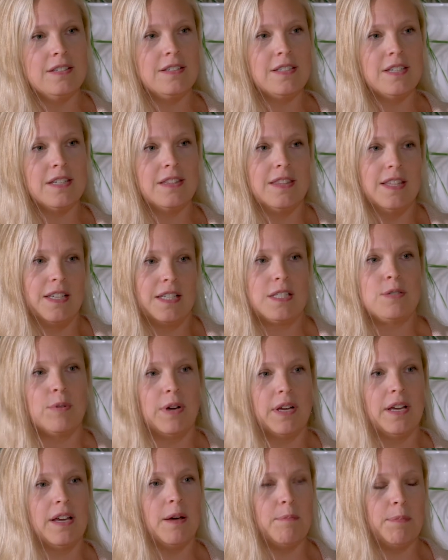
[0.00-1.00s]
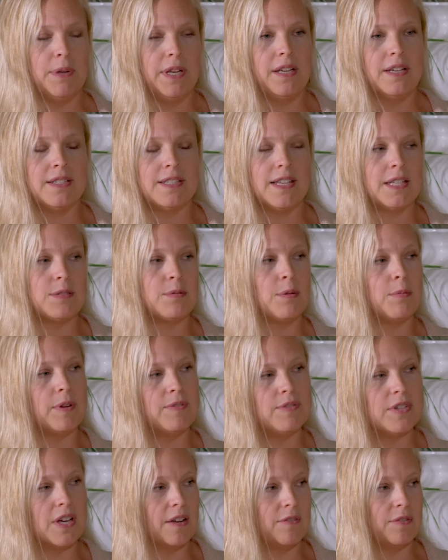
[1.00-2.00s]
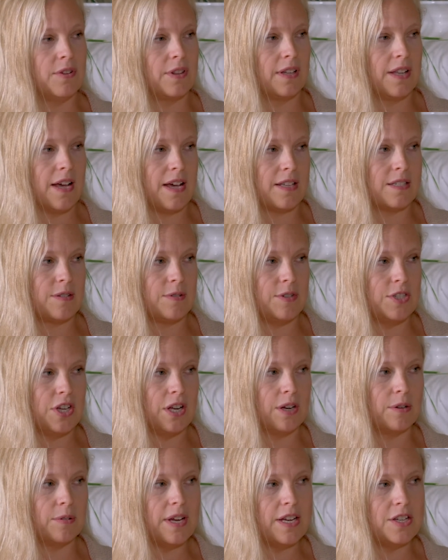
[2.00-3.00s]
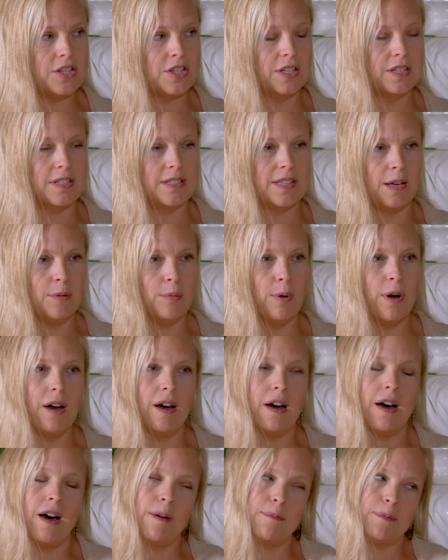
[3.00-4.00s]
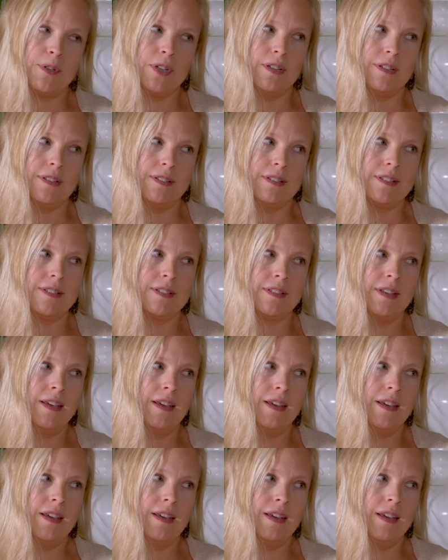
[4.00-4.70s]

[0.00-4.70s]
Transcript: to this one company because that's what we've done for the last 3 generations. They want options.